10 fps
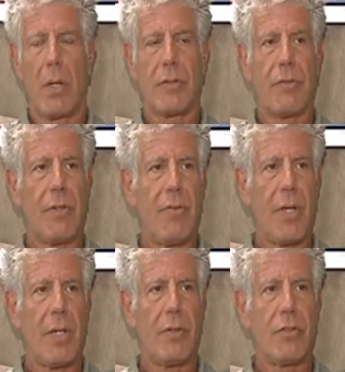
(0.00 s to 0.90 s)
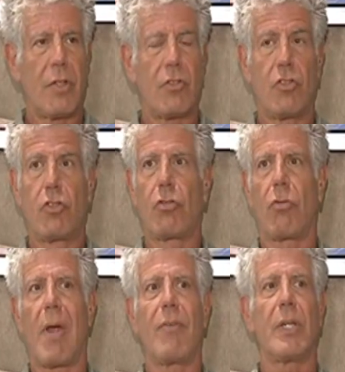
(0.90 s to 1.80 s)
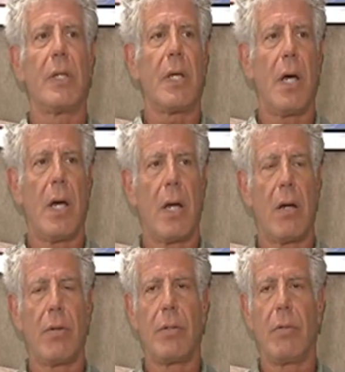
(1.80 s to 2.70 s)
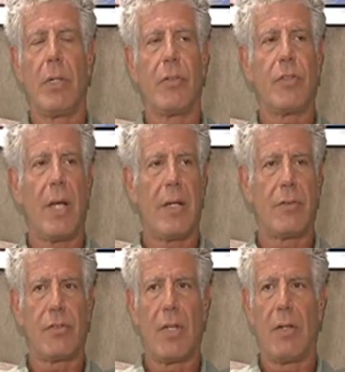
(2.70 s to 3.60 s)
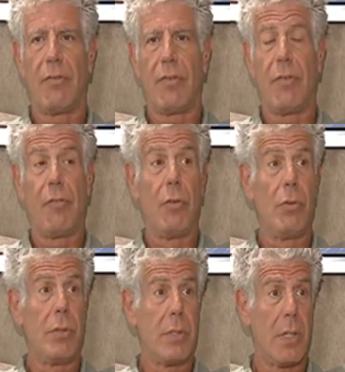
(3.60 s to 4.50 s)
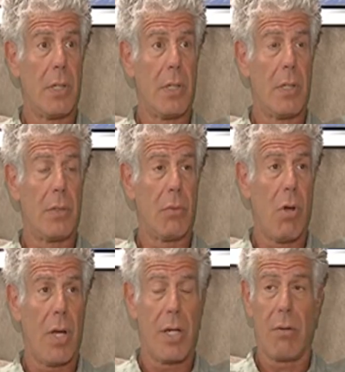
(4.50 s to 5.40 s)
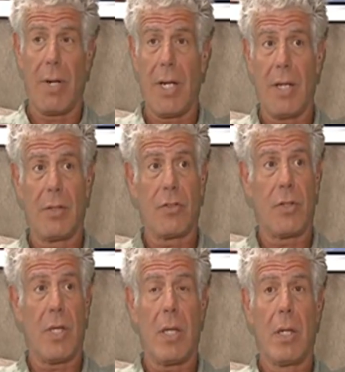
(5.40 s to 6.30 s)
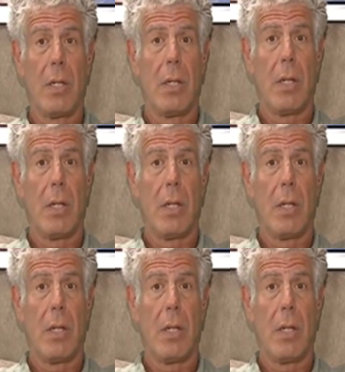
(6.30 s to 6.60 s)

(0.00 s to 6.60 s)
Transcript: the cost of living is extravagantly higher. The real estate itself, the food, the raw ingredients, the